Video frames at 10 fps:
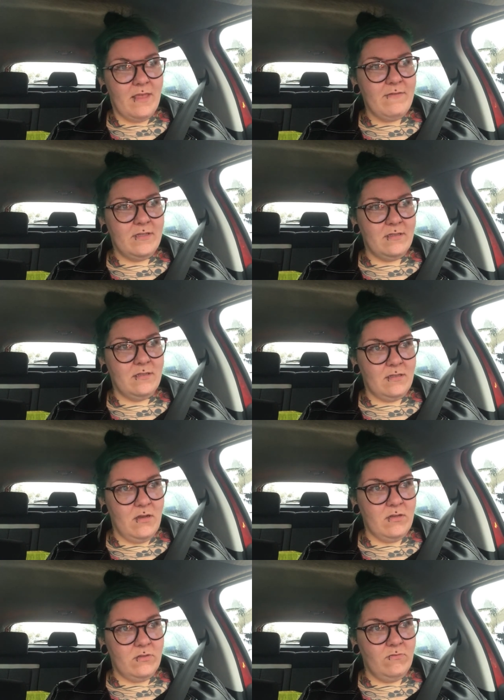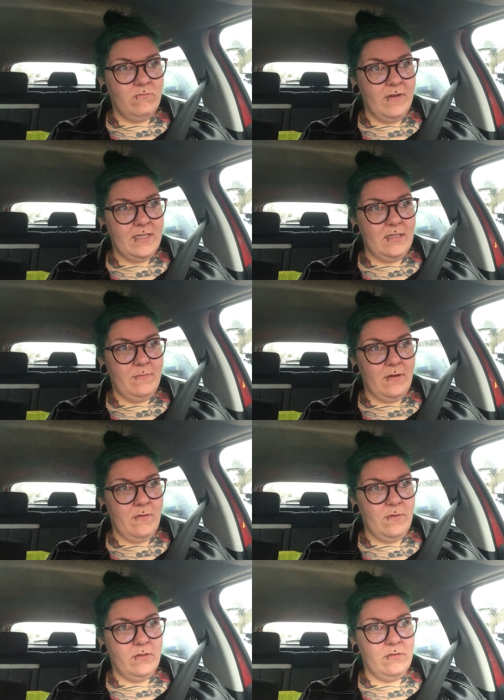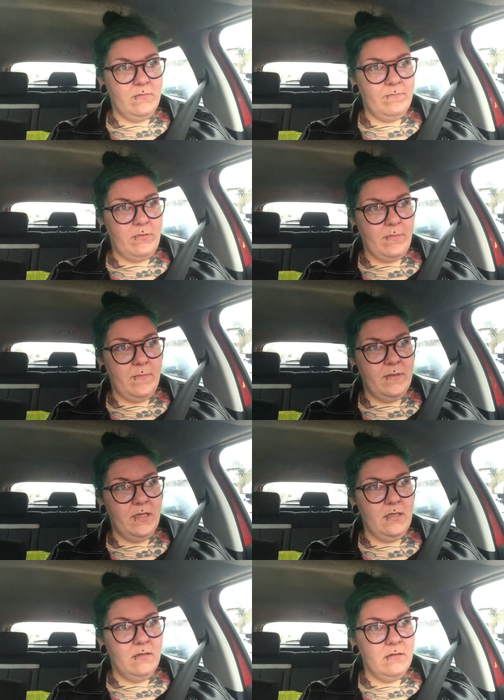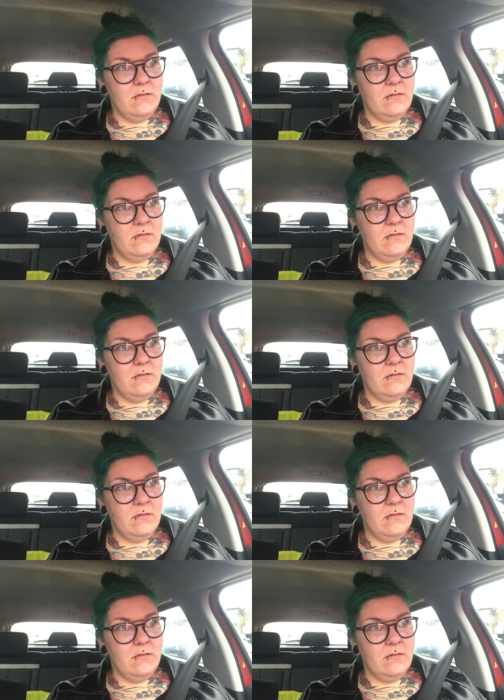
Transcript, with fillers: there is a start already, but I want to probably